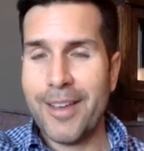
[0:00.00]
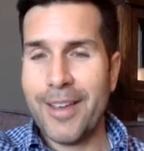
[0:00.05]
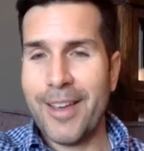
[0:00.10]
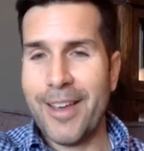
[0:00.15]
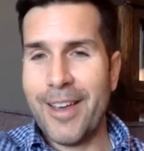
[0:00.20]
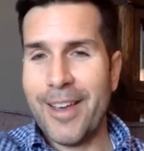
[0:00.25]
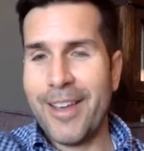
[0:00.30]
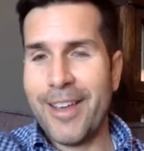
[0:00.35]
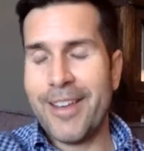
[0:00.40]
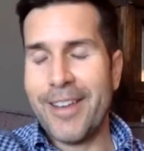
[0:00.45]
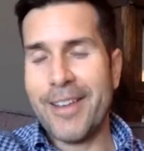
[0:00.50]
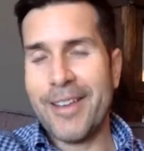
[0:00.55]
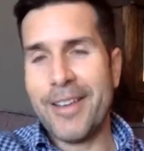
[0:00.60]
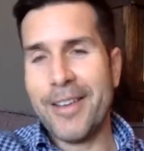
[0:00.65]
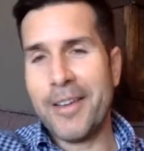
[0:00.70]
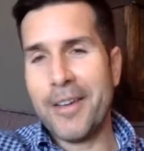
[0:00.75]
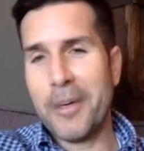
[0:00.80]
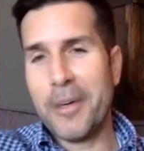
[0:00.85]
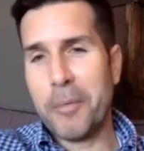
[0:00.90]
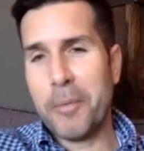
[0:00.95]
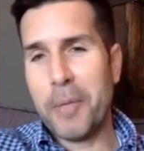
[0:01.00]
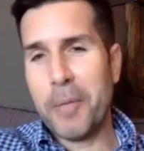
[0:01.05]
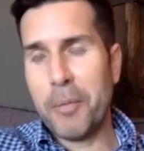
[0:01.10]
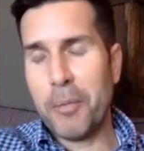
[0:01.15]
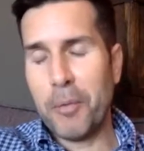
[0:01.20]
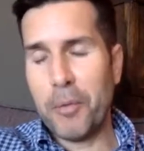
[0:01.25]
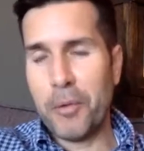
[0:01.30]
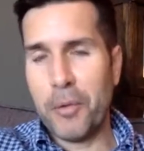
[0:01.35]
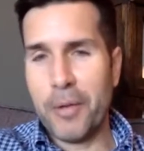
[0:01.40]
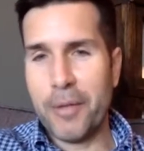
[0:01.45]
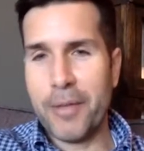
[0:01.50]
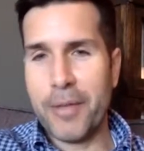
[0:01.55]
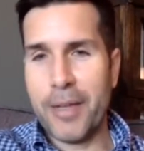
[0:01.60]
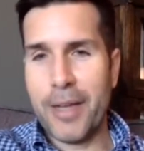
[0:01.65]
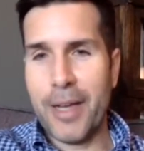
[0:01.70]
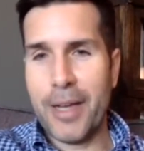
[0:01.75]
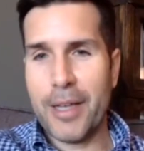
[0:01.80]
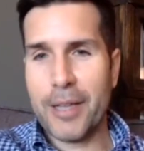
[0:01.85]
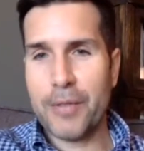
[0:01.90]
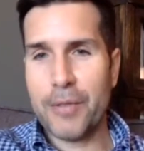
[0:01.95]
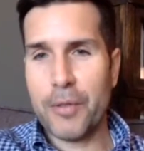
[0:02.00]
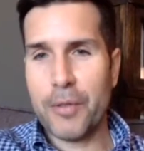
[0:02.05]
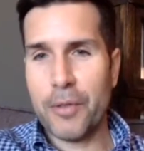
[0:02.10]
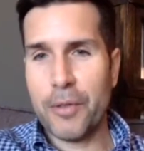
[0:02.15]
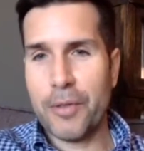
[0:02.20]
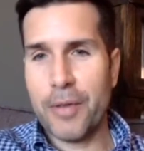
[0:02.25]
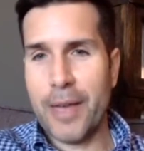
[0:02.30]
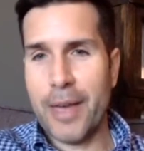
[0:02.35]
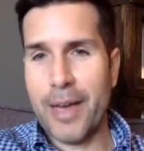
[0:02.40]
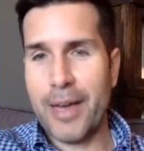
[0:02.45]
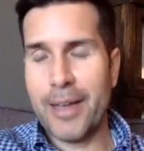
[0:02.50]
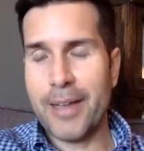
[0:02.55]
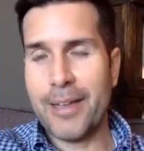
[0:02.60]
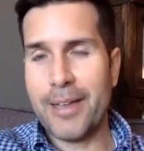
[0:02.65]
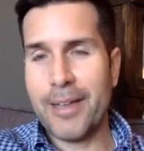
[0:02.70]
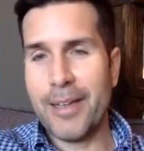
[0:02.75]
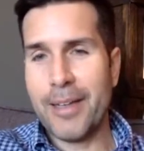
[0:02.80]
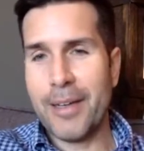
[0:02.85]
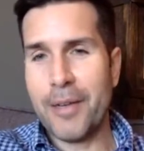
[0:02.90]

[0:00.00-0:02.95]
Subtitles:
And people who live in Nashville have had